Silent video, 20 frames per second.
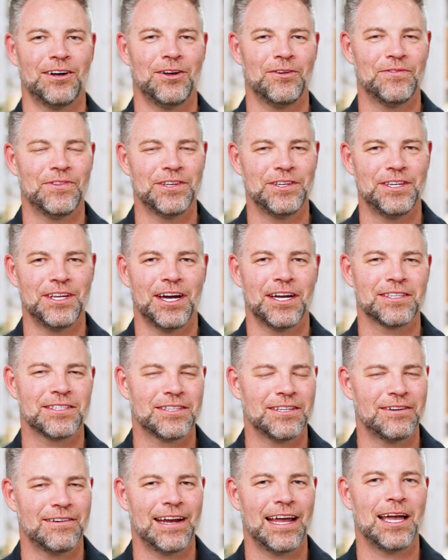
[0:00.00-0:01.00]
all the dots
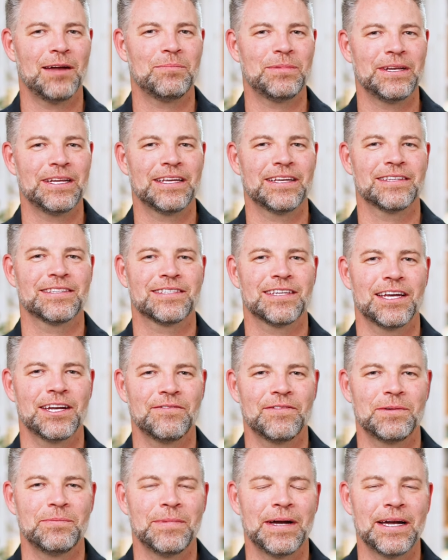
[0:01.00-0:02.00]
that are happening inside
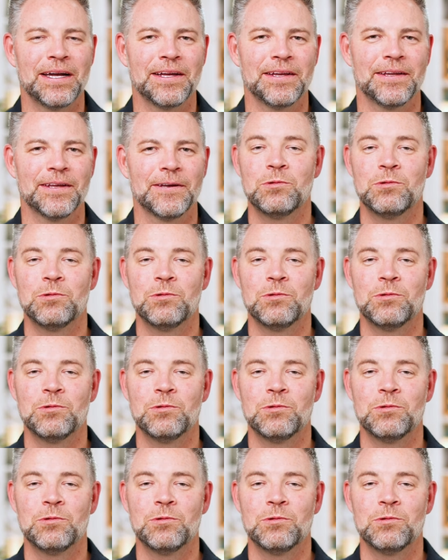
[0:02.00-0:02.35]
of our mind.